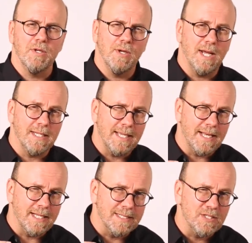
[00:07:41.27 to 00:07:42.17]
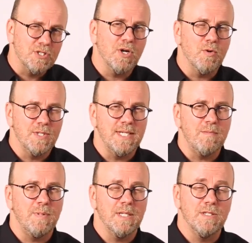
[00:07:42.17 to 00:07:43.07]
You're not getting so
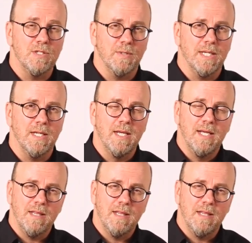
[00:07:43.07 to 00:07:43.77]
deep into it